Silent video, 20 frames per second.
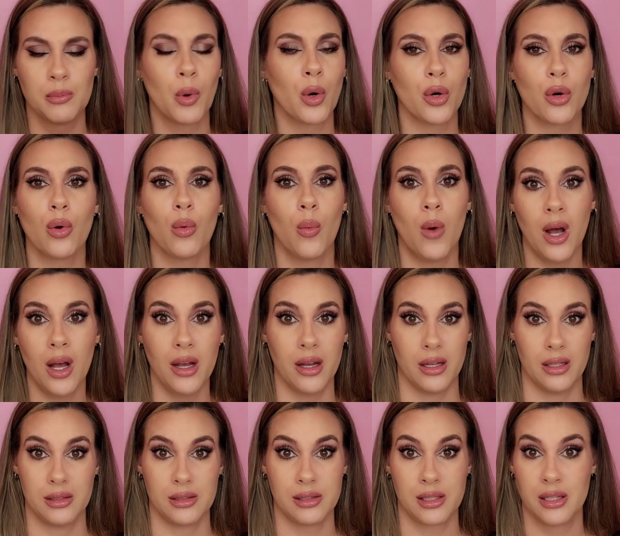murder
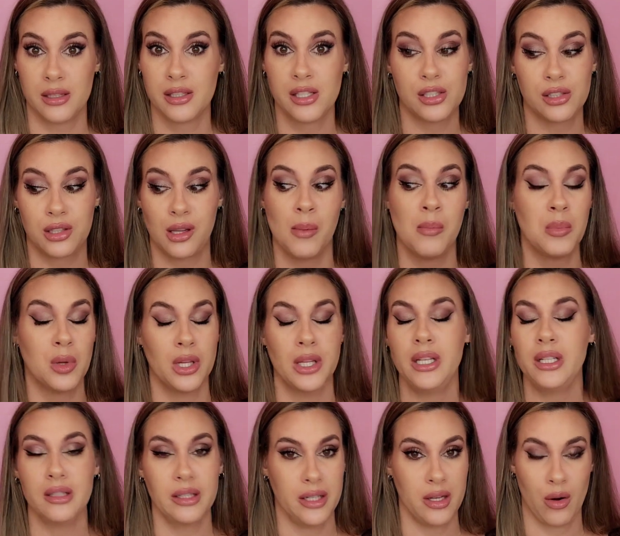was. Just
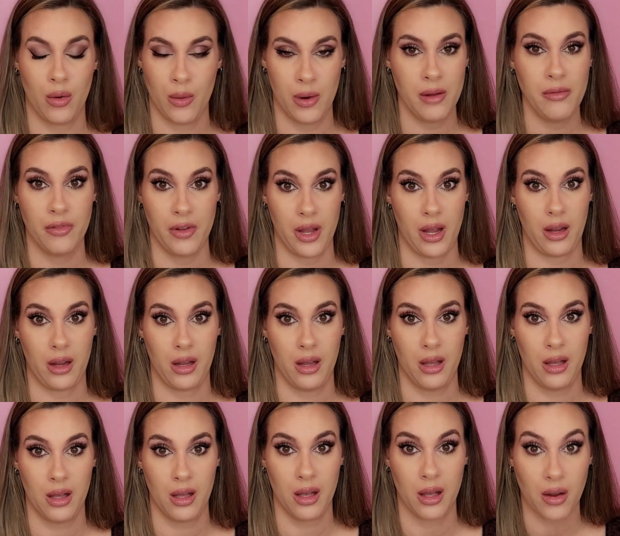completely
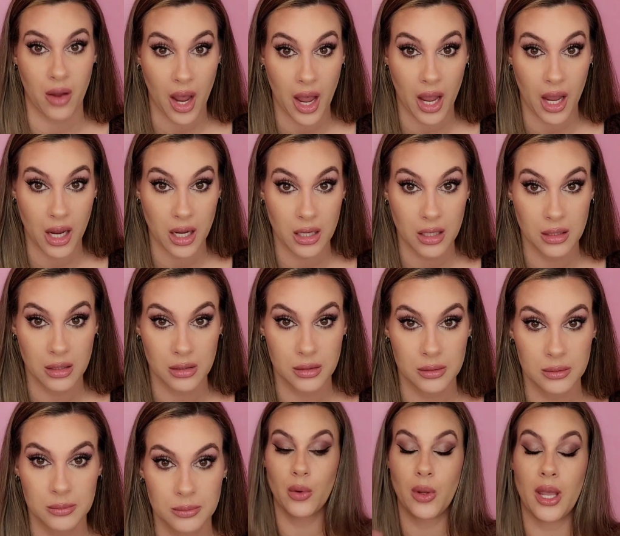horrific. Okay
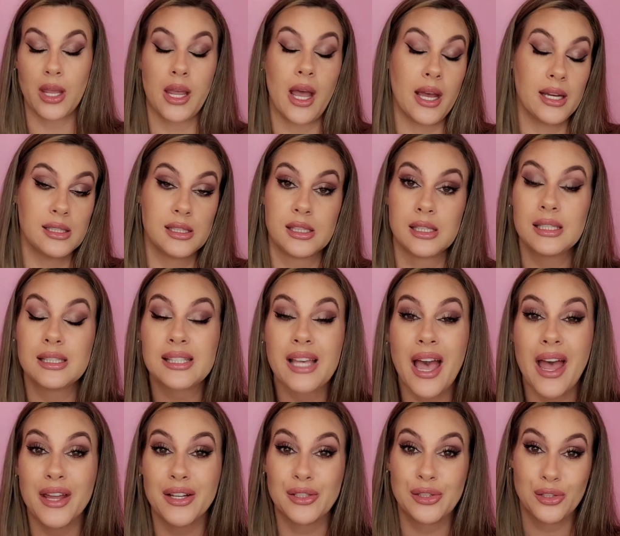guys, this
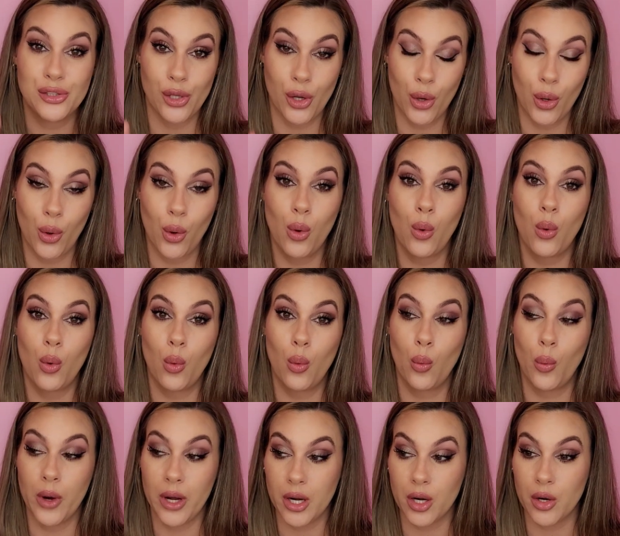guy is so
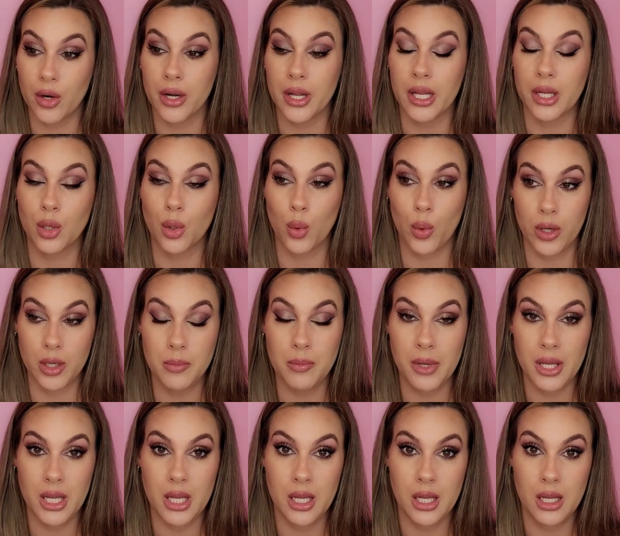weird and
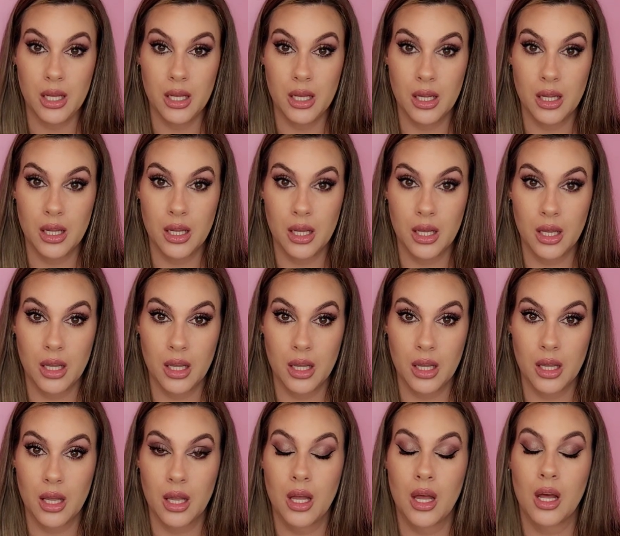creepy.
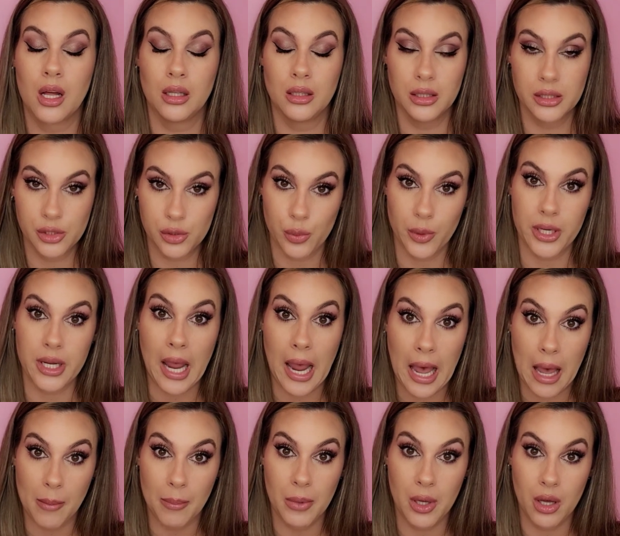Let's
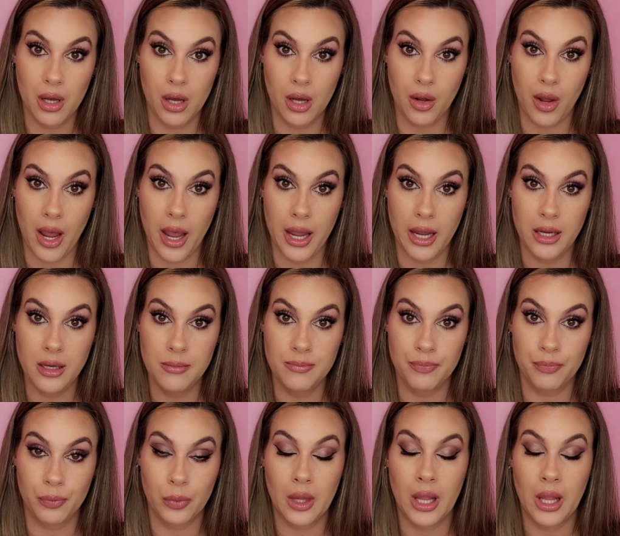recap. Okay,